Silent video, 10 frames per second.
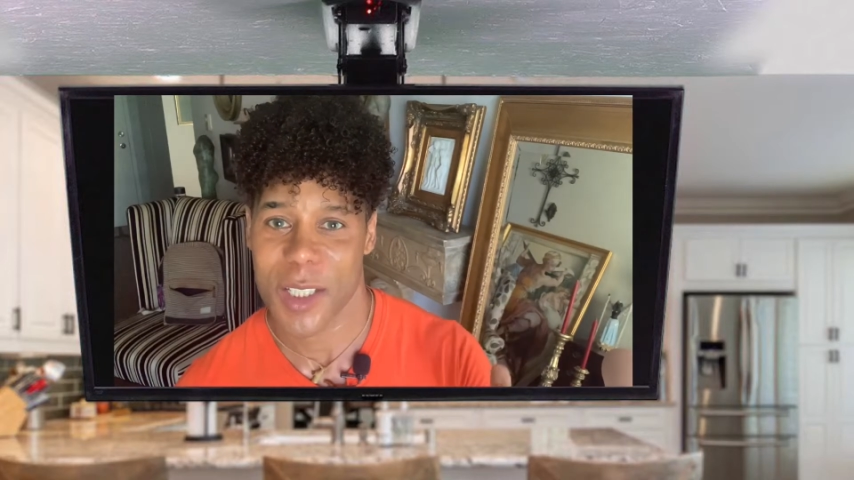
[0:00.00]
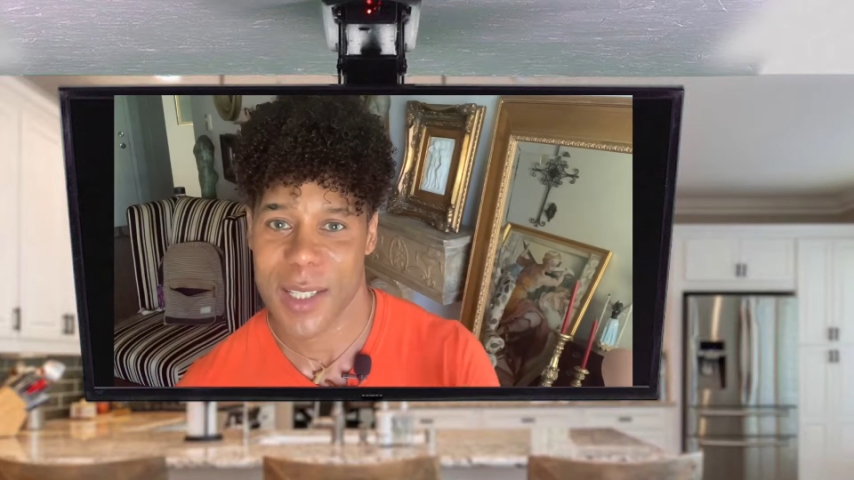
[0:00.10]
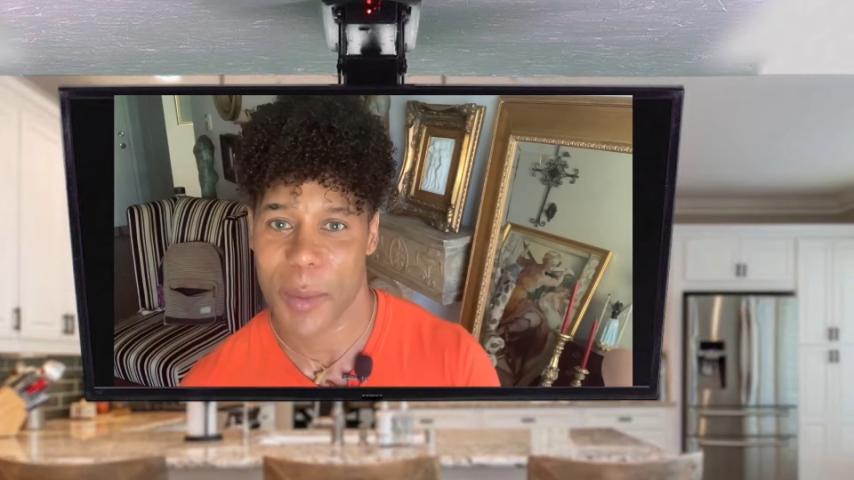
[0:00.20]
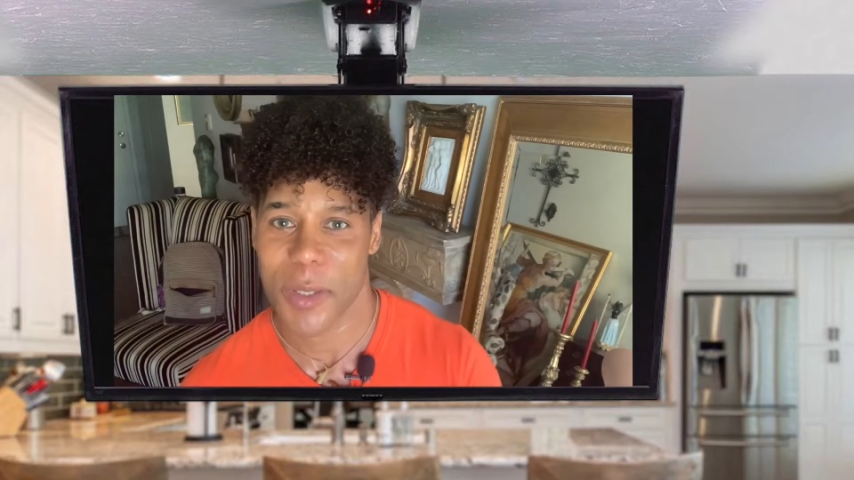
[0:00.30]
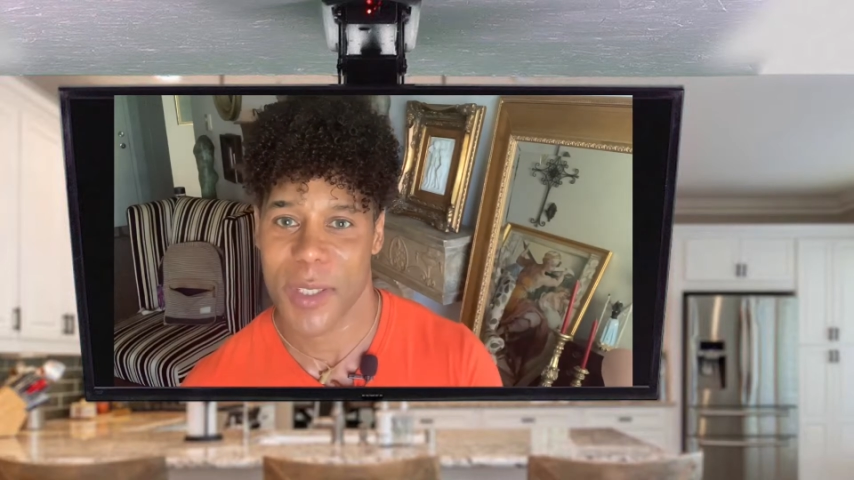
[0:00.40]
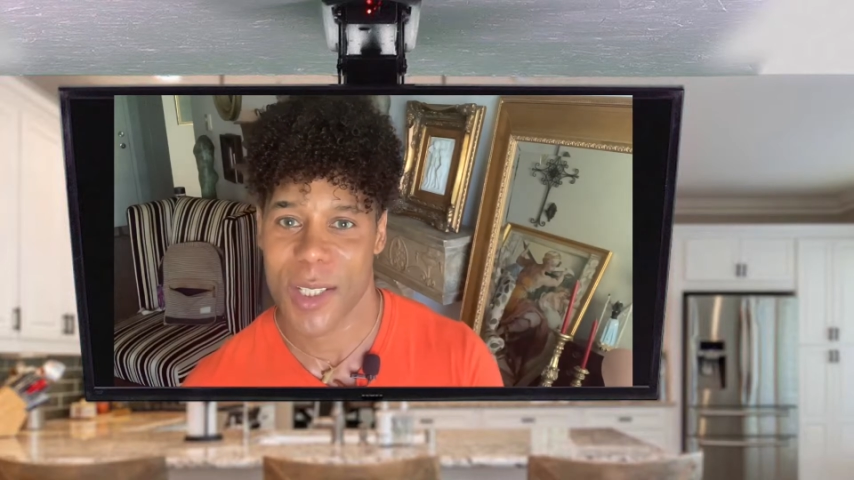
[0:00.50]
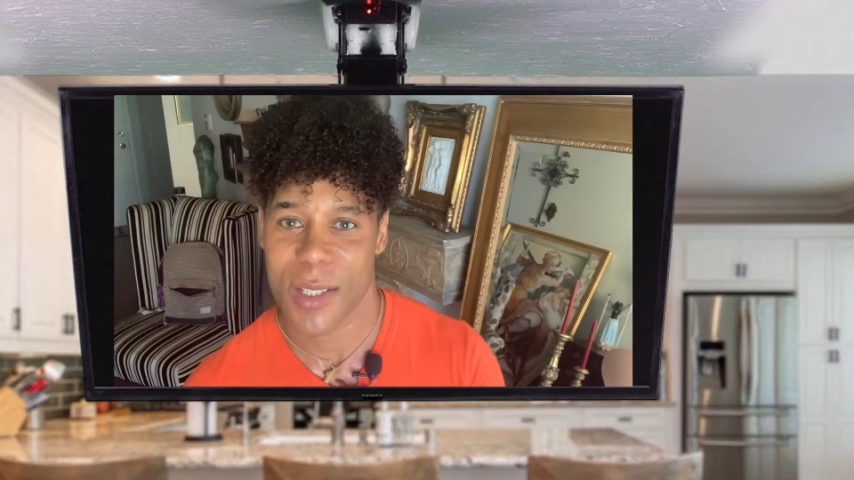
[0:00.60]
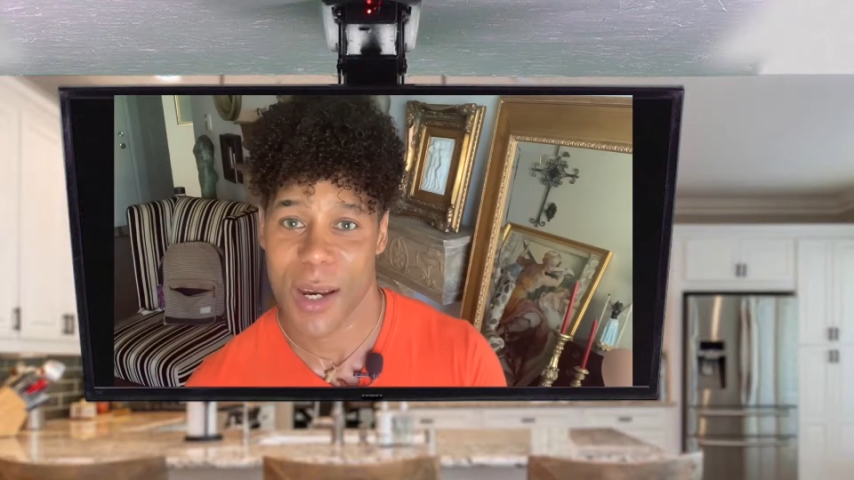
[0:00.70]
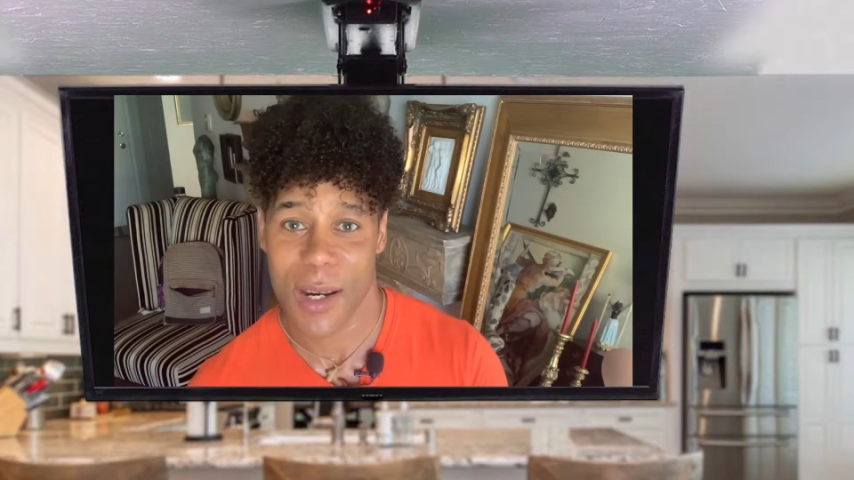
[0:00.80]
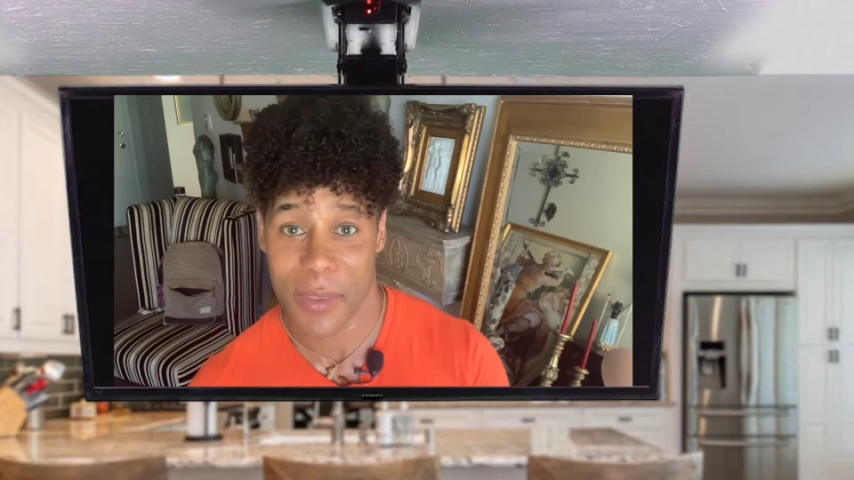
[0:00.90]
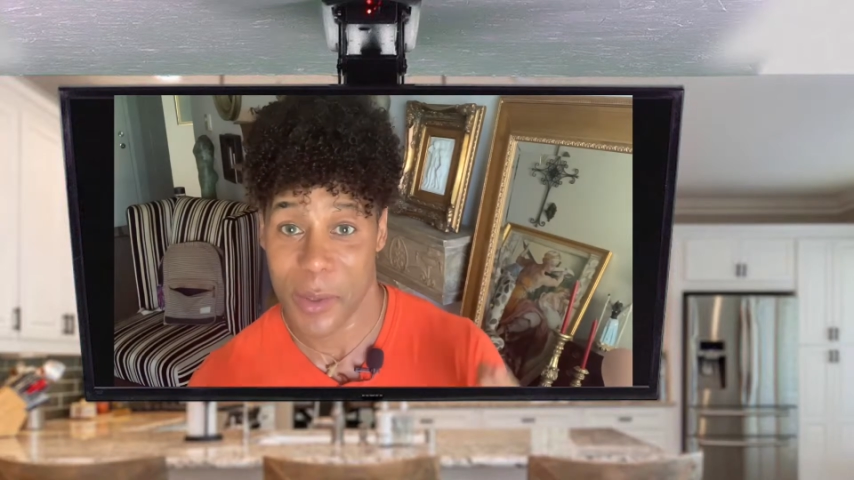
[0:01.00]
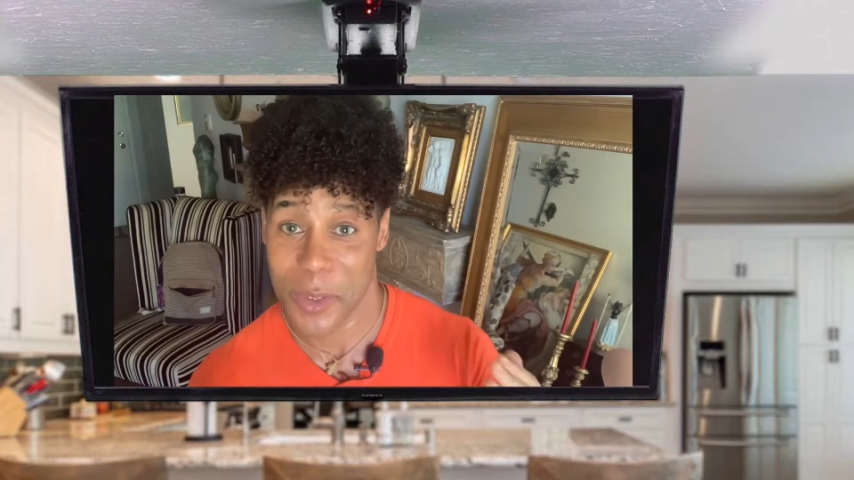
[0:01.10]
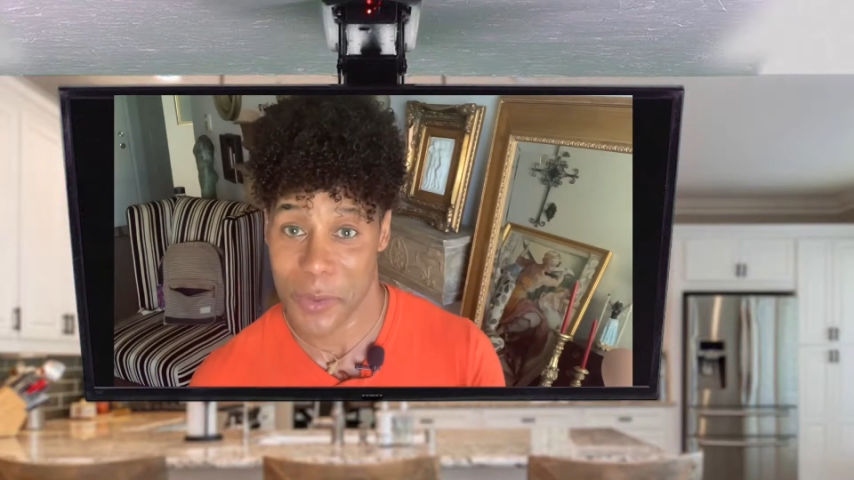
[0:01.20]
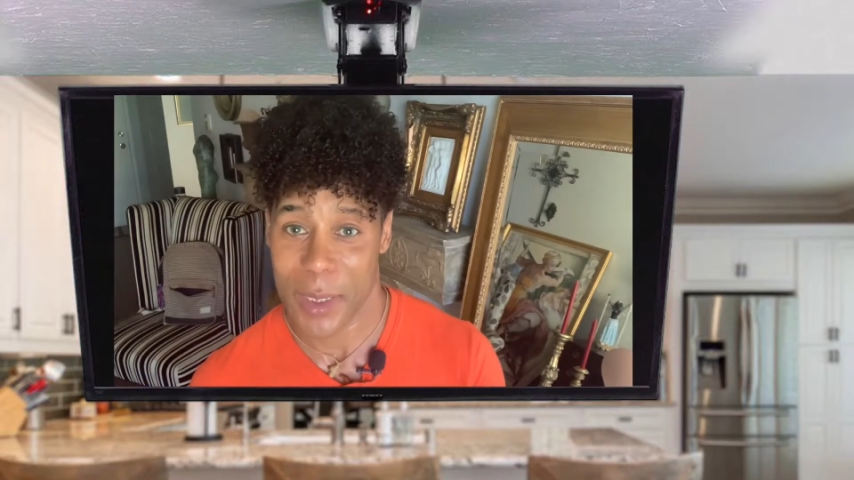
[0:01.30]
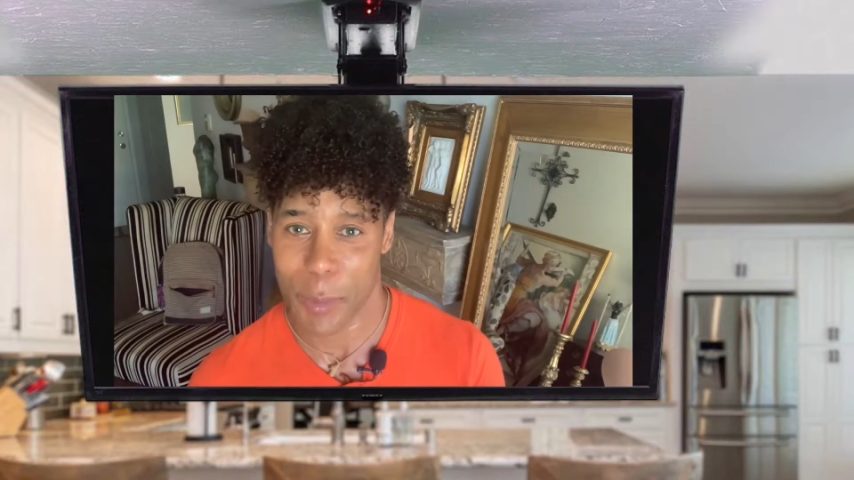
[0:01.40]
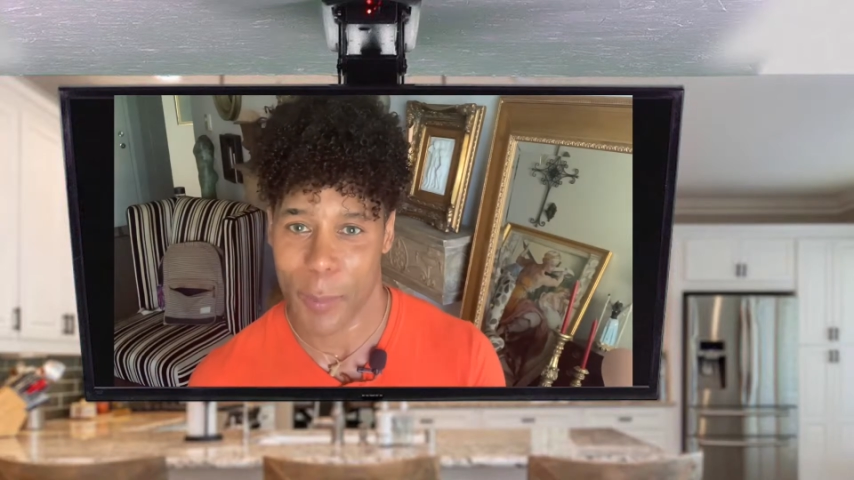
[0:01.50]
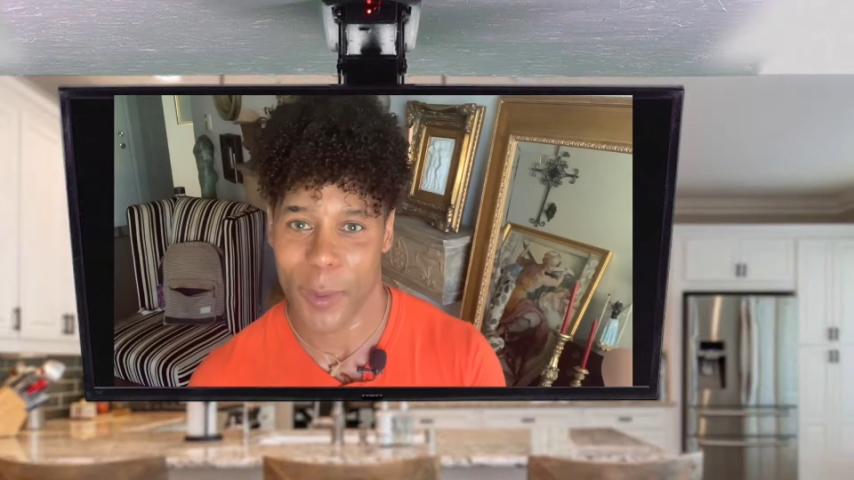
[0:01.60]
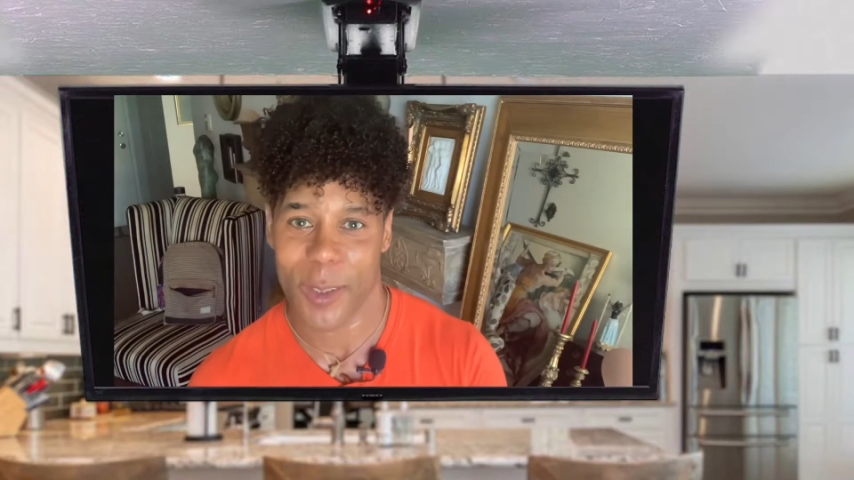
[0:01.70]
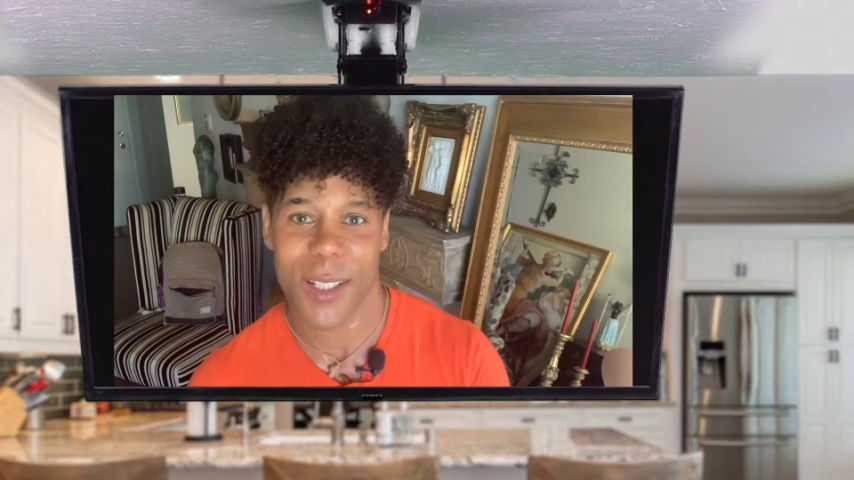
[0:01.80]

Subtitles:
salmon dish that was really popular.